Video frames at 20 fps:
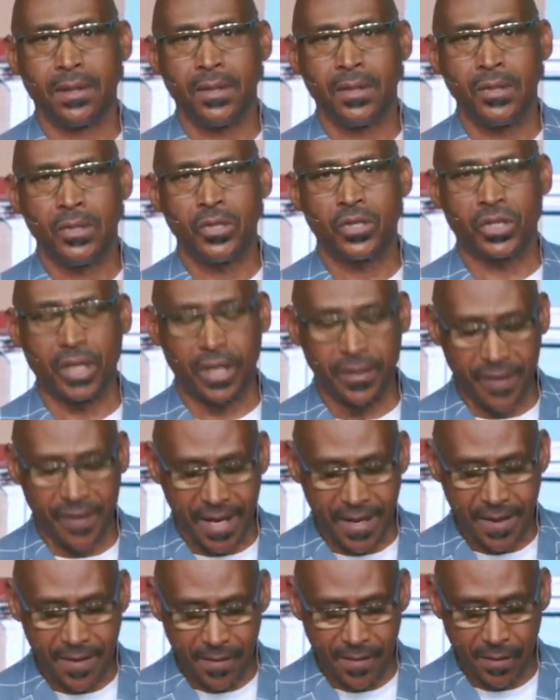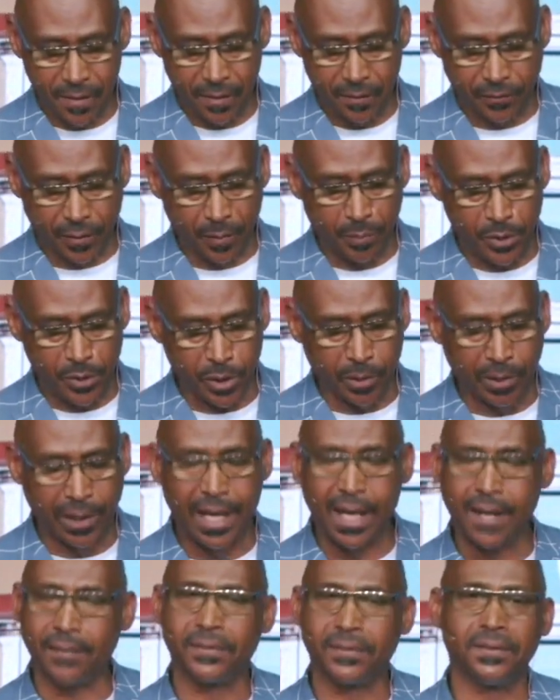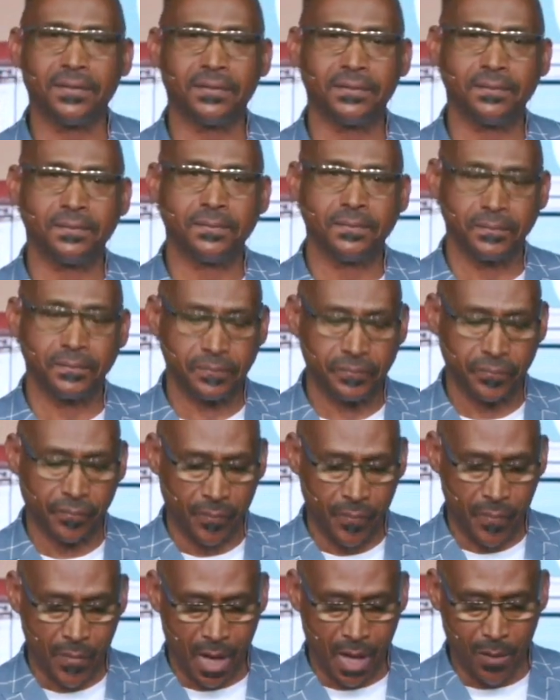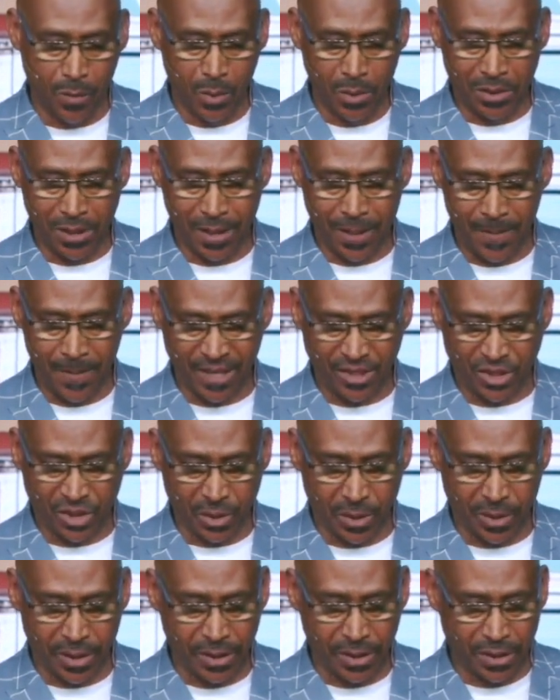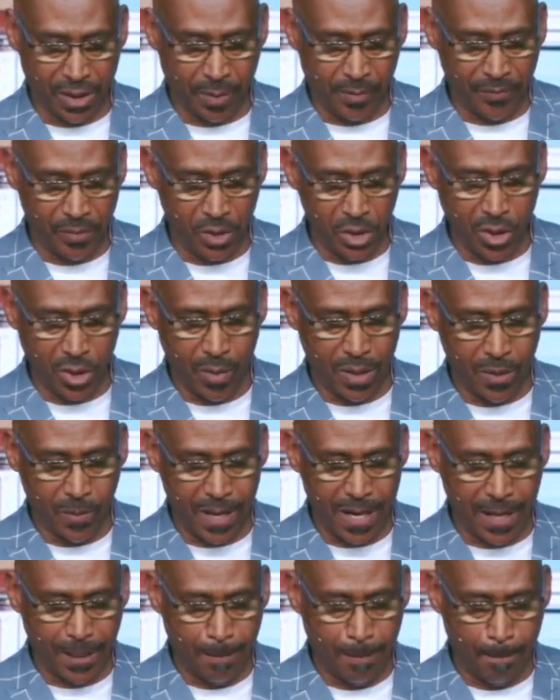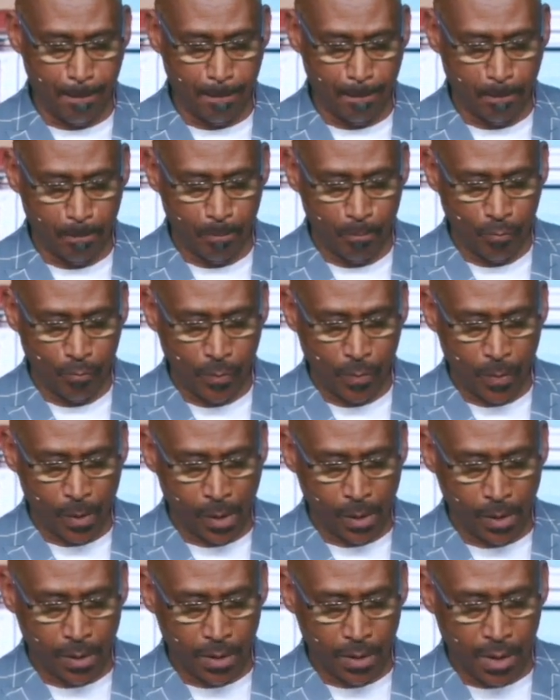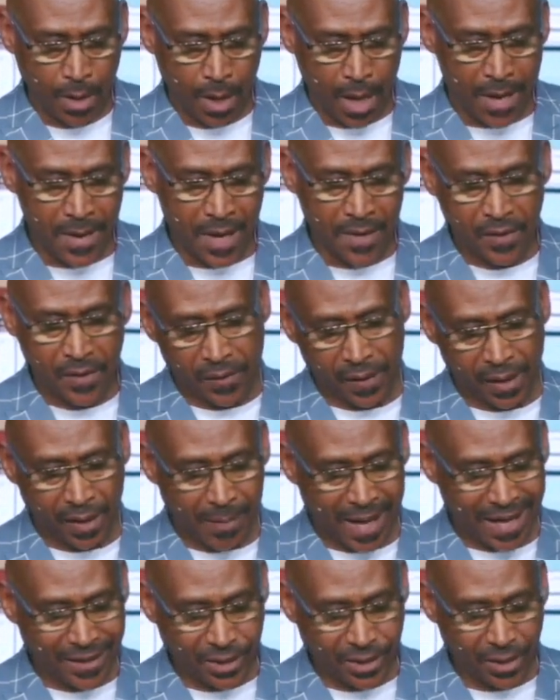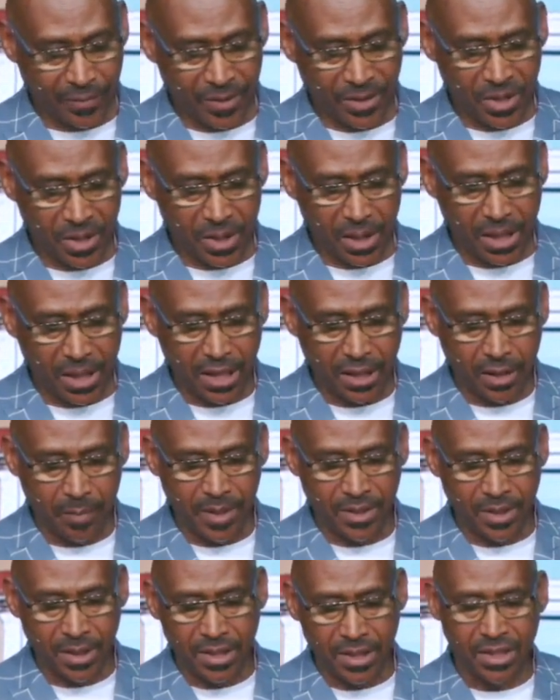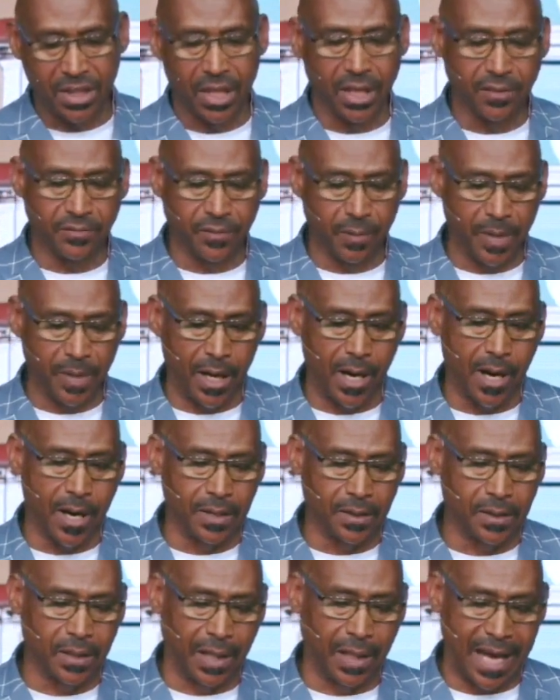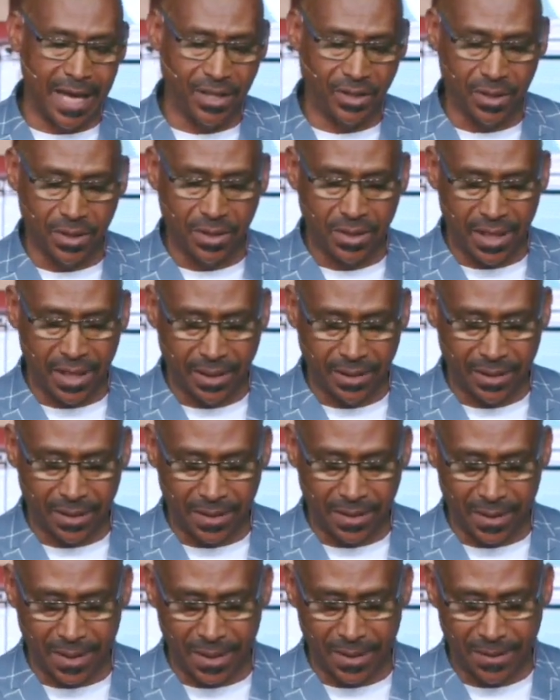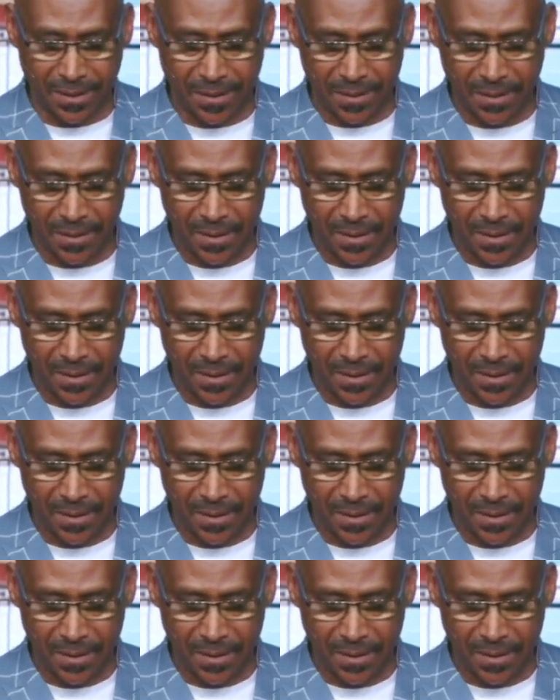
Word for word: serving from pure love. I won't tell that story. Some of you know it well. Another thing about service in the kingdom is it's done from the heart. Colossians tells us this.